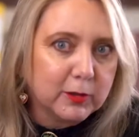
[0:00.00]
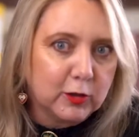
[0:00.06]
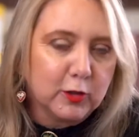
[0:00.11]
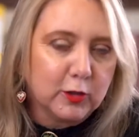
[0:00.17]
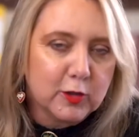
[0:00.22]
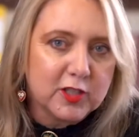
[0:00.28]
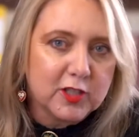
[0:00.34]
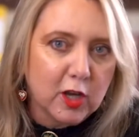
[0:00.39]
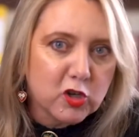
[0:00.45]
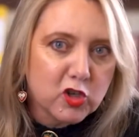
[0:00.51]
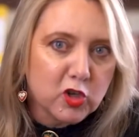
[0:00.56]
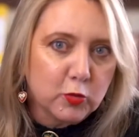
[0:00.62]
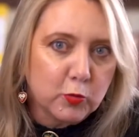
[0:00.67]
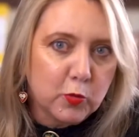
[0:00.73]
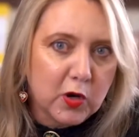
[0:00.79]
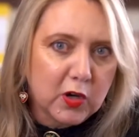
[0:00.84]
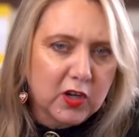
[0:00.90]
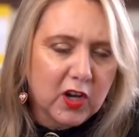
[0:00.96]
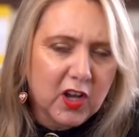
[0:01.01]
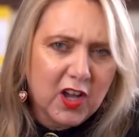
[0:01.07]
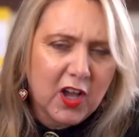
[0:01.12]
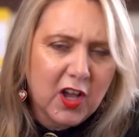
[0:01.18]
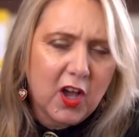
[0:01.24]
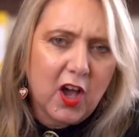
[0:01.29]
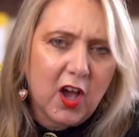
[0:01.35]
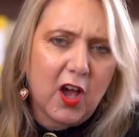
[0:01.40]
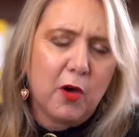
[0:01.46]
to do social work?
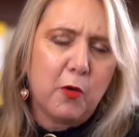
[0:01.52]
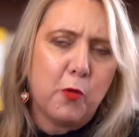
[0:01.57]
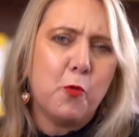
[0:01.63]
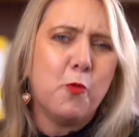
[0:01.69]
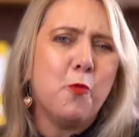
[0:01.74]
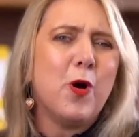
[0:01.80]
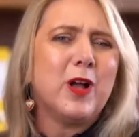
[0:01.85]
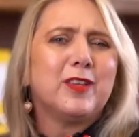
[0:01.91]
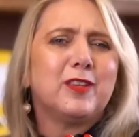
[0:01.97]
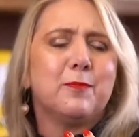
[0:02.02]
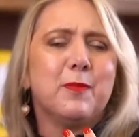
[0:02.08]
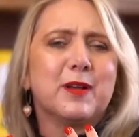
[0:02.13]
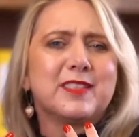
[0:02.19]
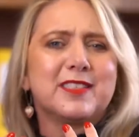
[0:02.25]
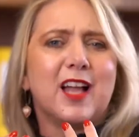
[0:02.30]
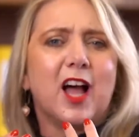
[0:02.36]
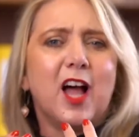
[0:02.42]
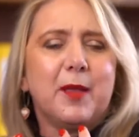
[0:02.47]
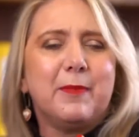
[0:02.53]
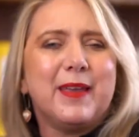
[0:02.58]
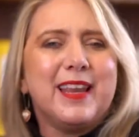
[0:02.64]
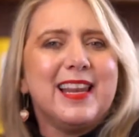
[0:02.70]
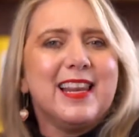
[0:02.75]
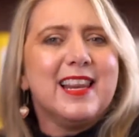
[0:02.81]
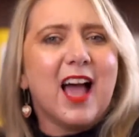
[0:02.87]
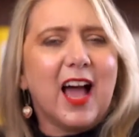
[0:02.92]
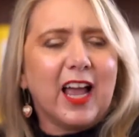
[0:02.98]
What must I be
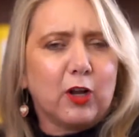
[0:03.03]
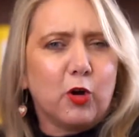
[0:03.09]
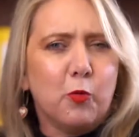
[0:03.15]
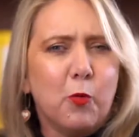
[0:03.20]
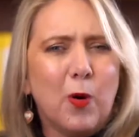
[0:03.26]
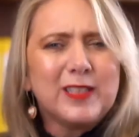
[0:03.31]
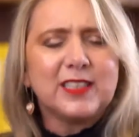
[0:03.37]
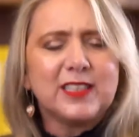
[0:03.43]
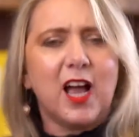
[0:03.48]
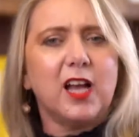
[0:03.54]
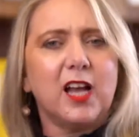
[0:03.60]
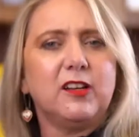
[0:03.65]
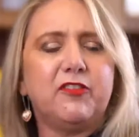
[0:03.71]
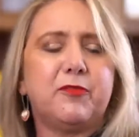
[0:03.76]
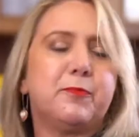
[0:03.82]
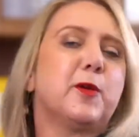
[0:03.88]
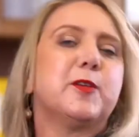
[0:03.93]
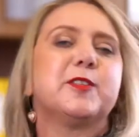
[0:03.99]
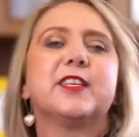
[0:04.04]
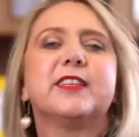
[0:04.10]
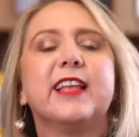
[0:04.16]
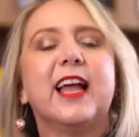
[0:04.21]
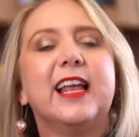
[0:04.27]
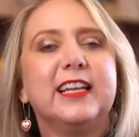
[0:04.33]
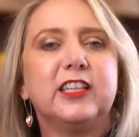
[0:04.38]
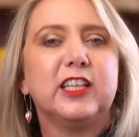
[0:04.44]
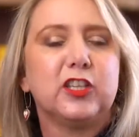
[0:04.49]
like? What kind of
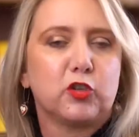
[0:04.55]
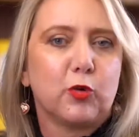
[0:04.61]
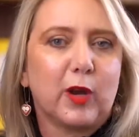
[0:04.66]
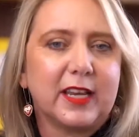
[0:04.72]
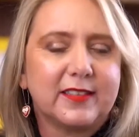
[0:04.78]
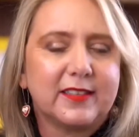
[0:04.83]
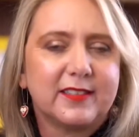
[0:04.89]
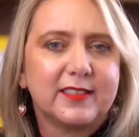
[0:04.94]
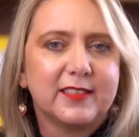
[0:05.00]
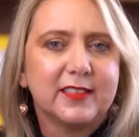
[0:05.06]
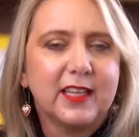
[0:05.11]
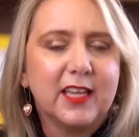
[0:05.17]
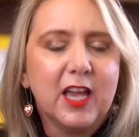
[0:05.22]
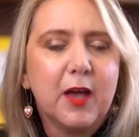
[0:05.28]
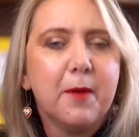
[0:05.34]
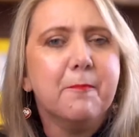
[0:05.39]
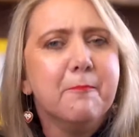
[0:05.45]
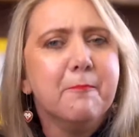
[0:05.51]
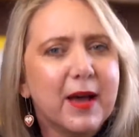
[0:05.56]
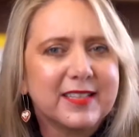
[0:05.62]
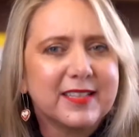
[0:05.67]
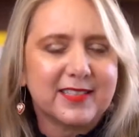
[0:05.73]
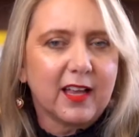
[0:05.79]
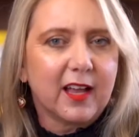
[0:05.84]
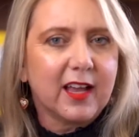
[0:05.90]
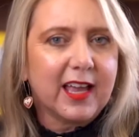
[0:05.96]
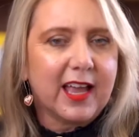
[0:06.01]
personality traits
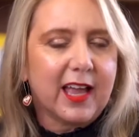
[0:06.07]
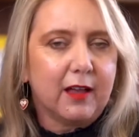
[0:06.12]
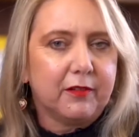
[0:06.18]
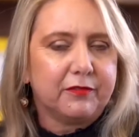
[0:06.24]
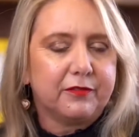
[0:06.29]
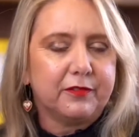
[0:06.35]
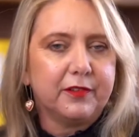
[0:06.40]
must I have?